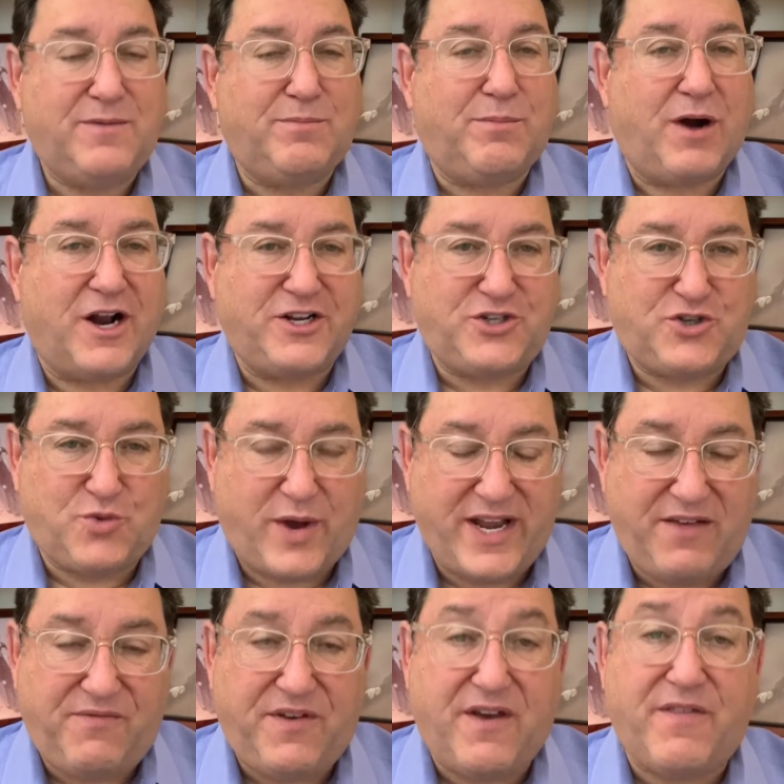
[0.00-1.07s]
March
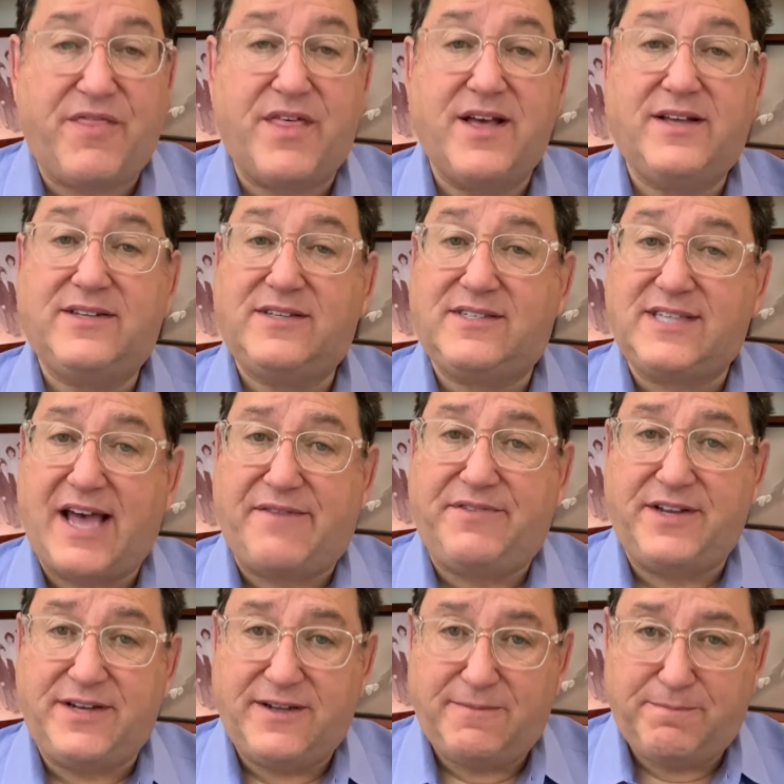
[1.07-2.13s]
25th,
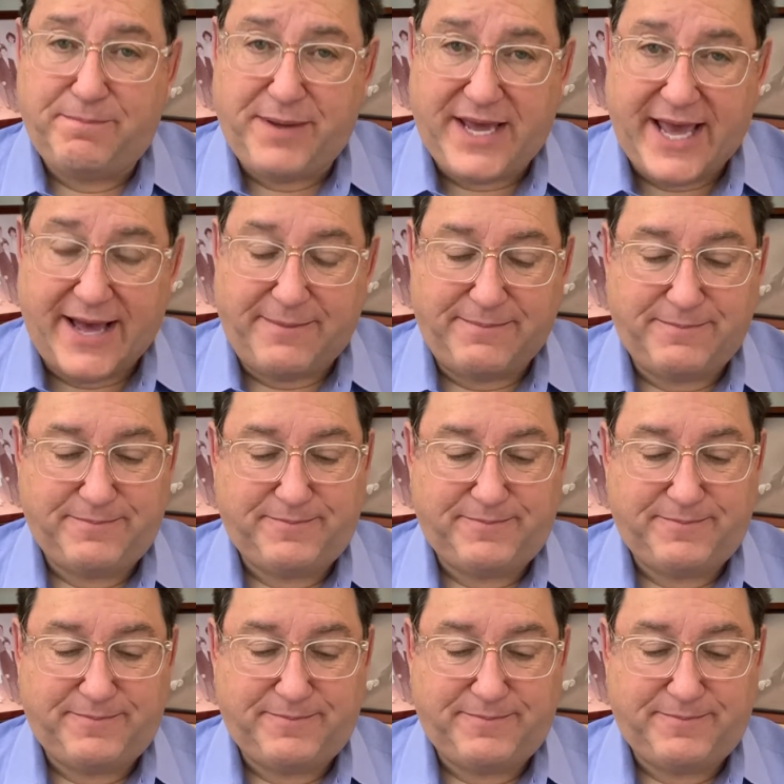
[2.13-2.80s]
7 p.m.